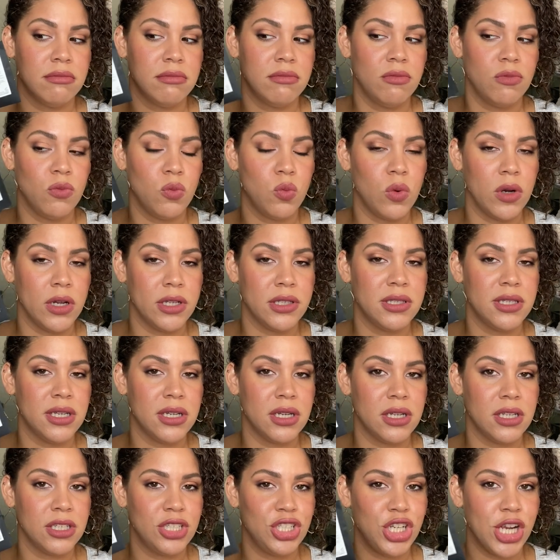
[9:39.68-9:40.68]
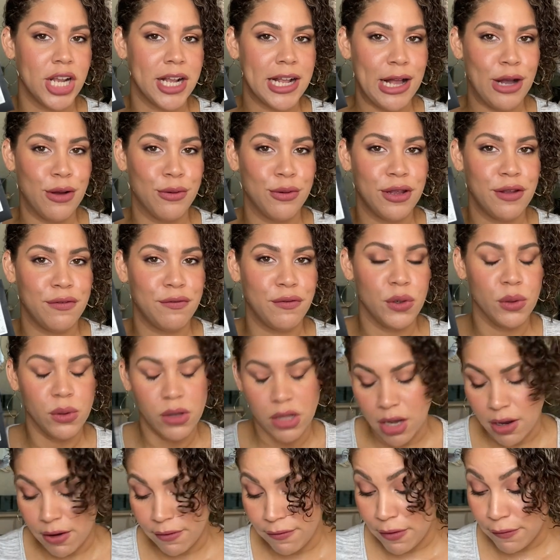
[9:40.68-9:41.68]
one to check out if you
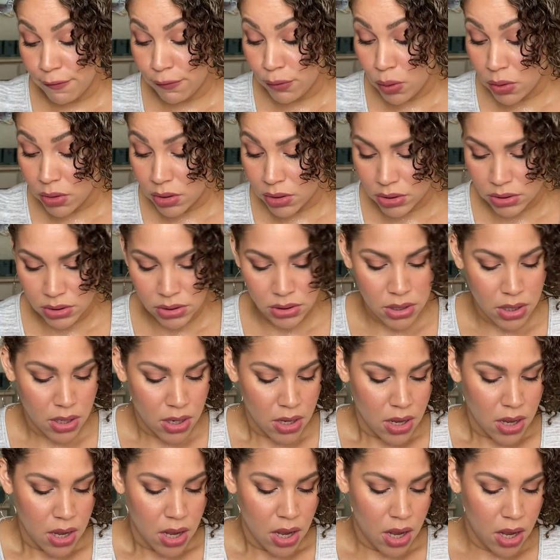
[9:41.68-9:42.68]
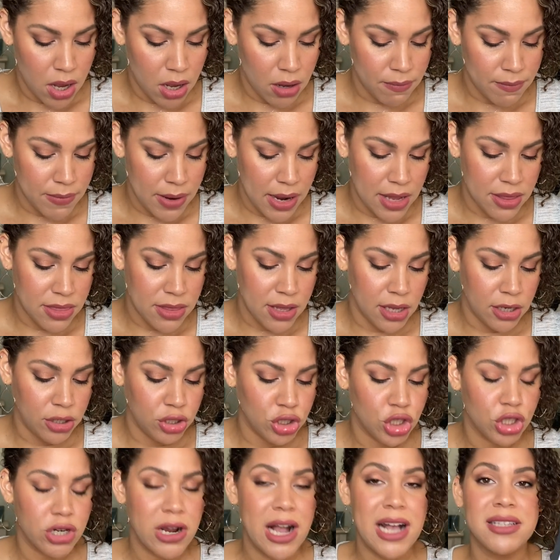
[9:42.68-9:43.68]
love florals. And
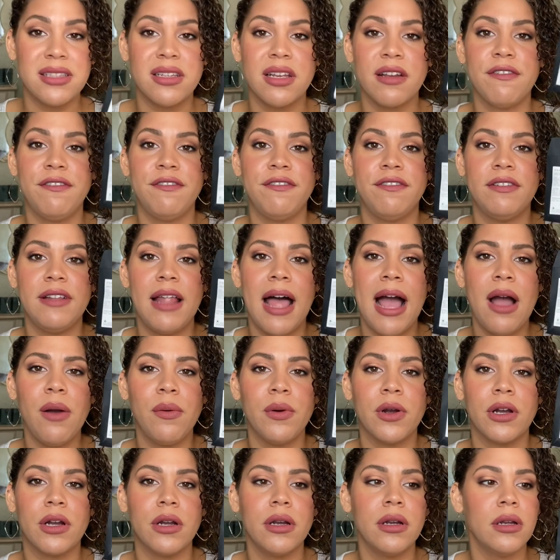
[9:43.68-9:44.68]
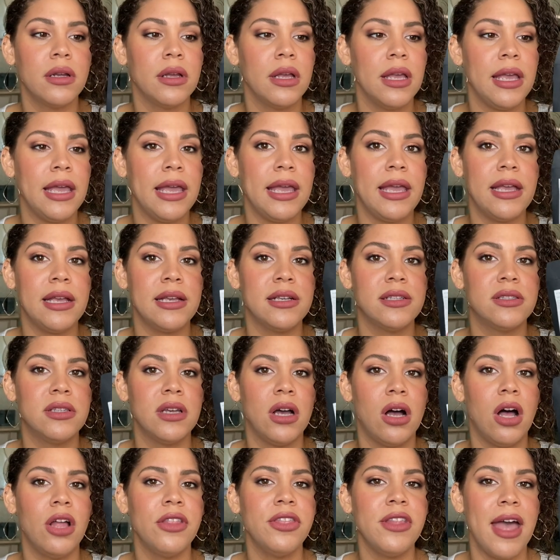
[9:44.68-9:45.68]
then Jurassic Flower is
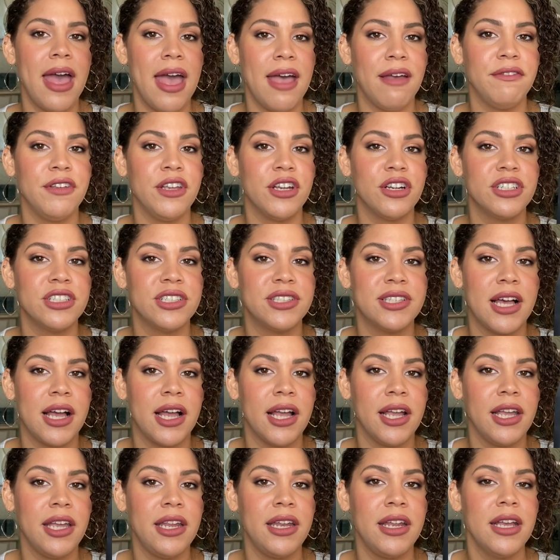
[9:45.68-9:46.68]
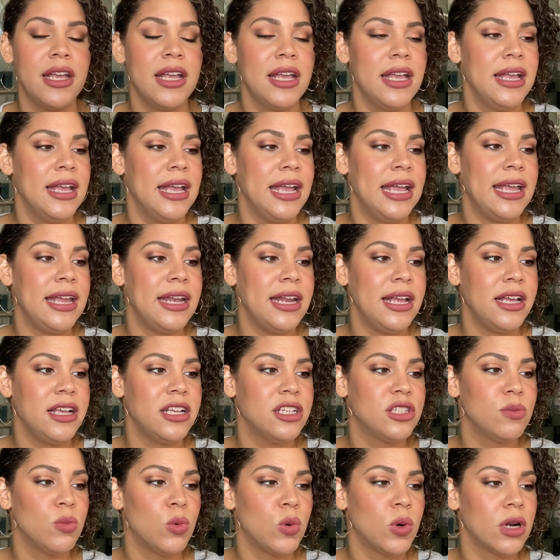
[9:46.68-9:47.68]
on the heavier side. It
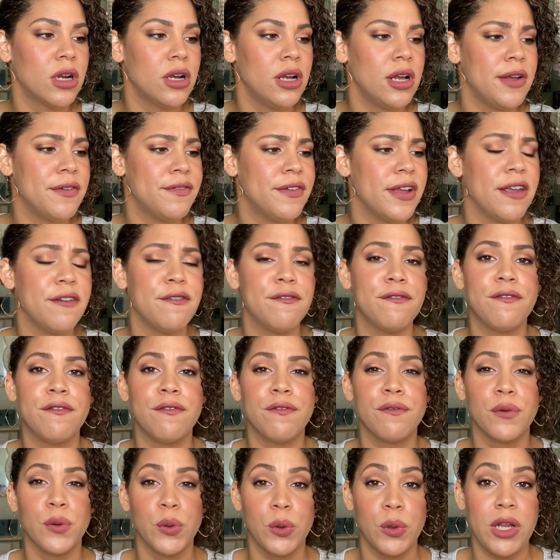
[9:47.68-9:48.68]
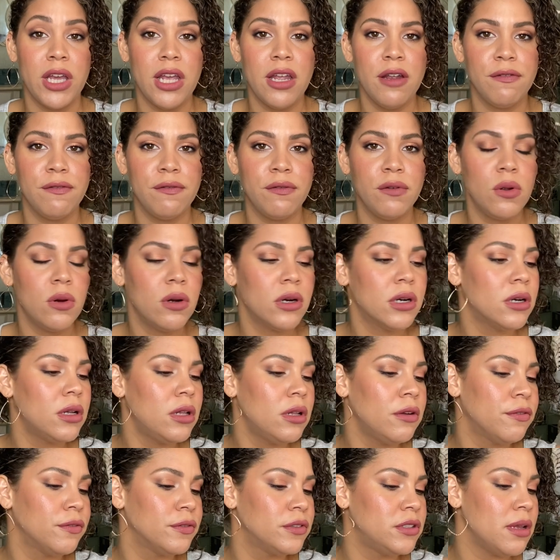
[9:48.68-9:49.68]
is more of a fruity
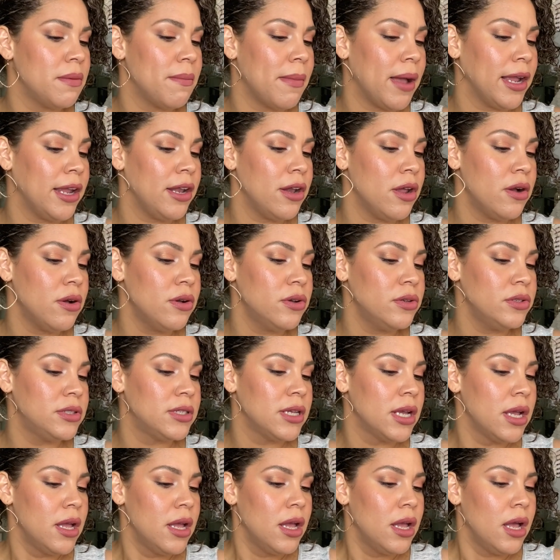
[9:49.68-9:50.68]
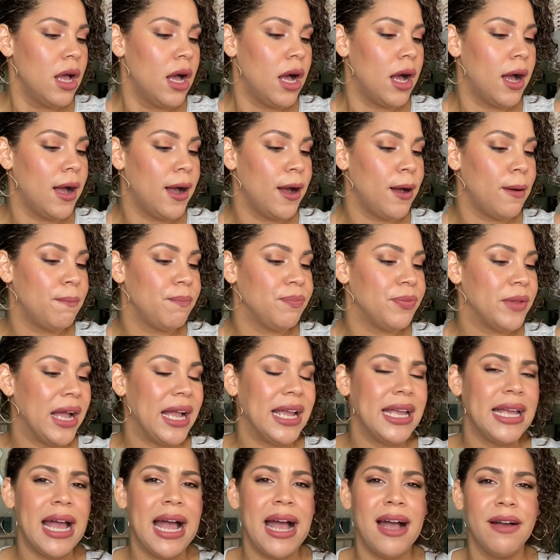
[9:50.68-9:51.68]
floral to my nose.
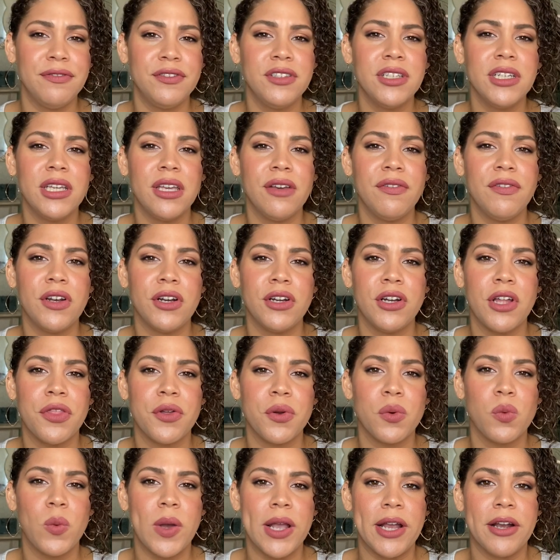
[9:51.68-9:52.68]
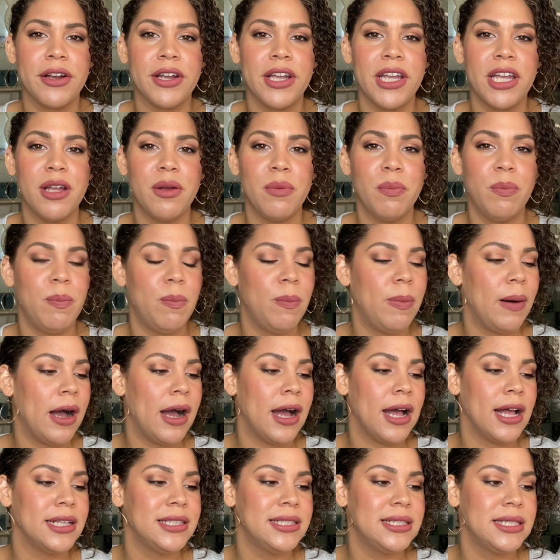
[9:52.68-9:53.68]
I have to give it another wearing,
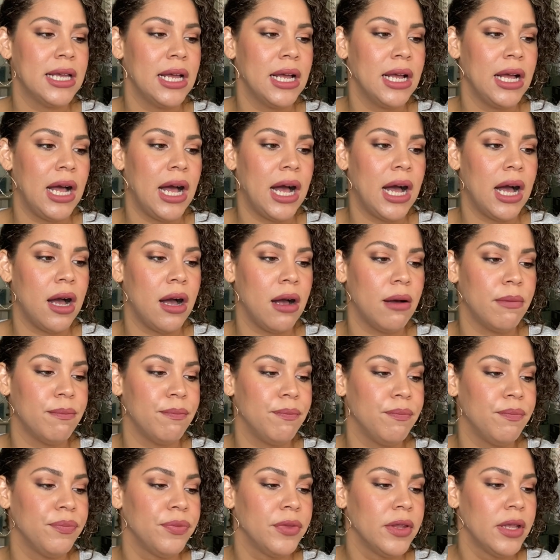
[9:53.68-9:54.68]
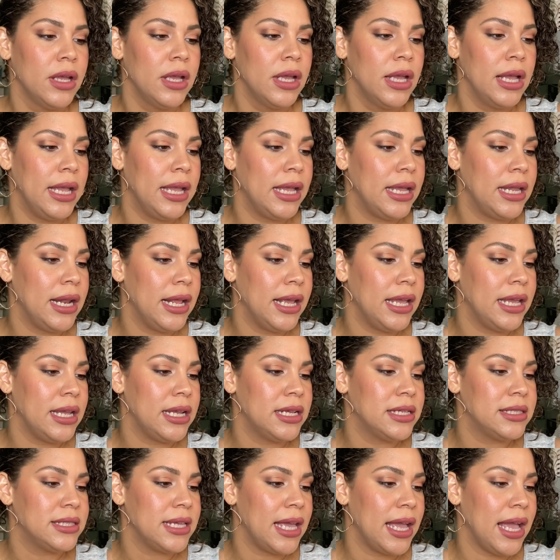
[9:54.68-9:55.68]
but it
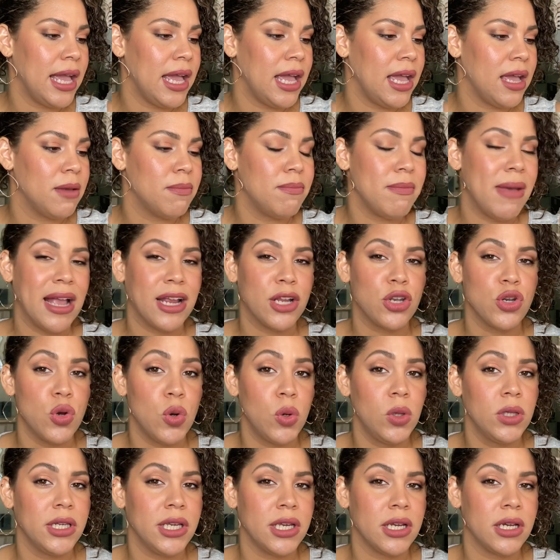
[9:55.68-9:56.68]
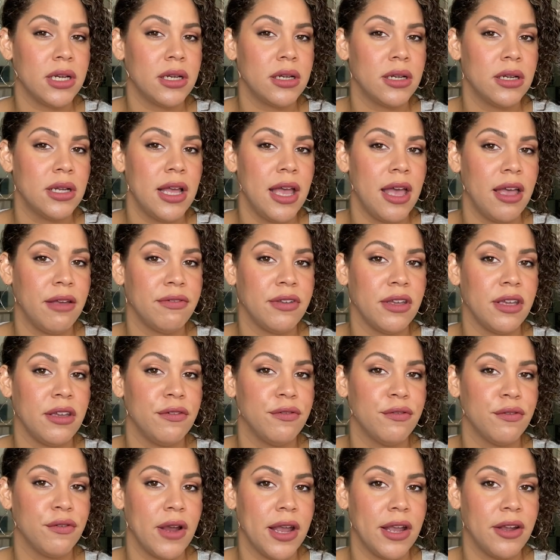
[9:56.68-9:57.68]
is a magnolia heavy
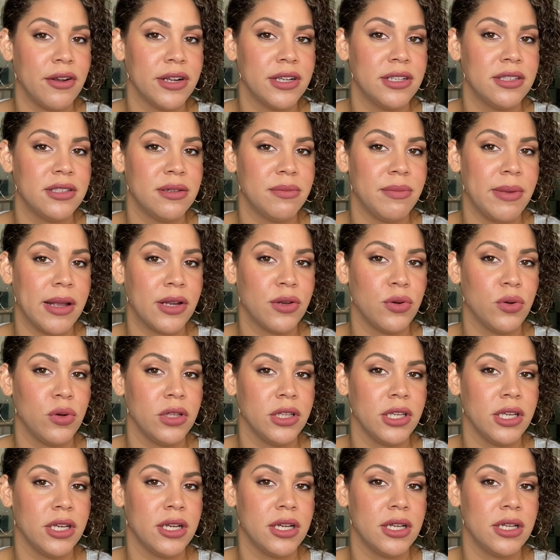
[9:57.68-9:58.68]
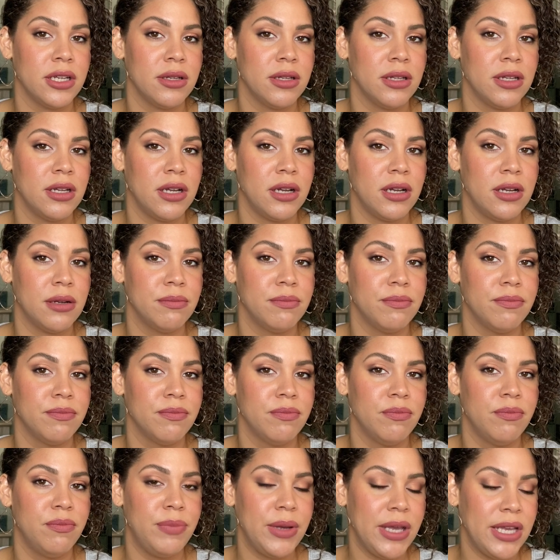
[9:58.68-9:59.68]
fragrance, a magnolia
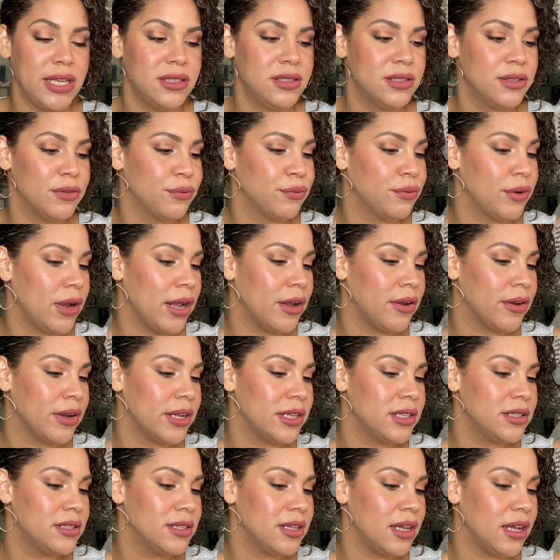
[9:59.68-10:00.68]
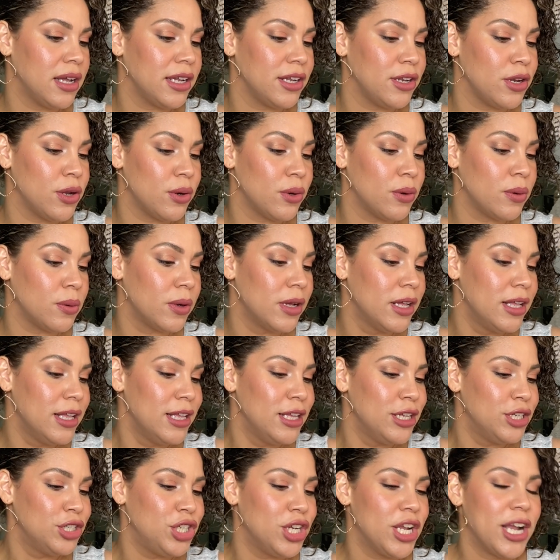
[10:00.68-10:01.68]
based fragrance. I know
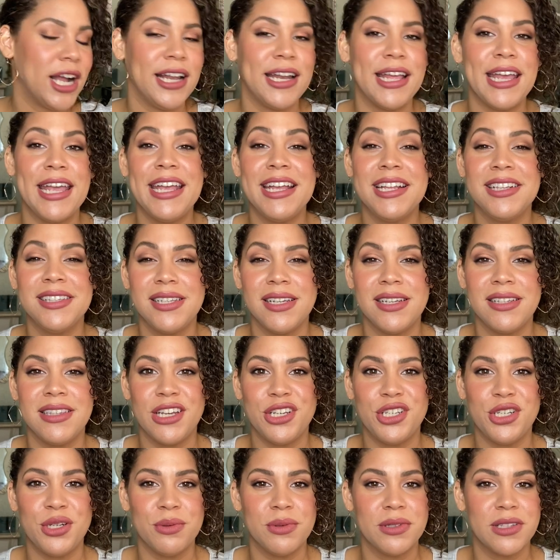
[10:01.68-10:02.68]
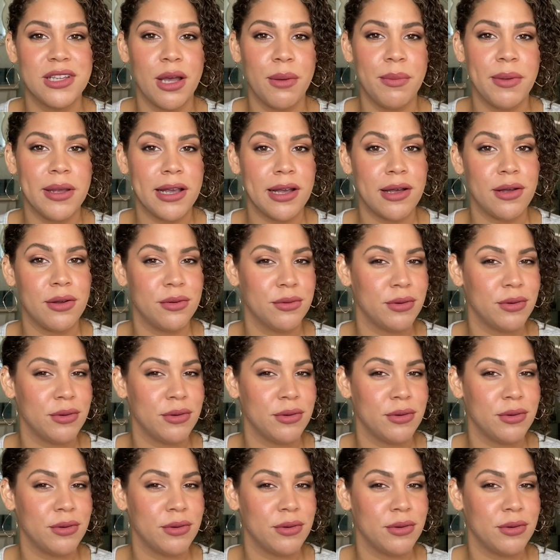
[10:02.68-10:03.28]
she kind of hinted that she was coming out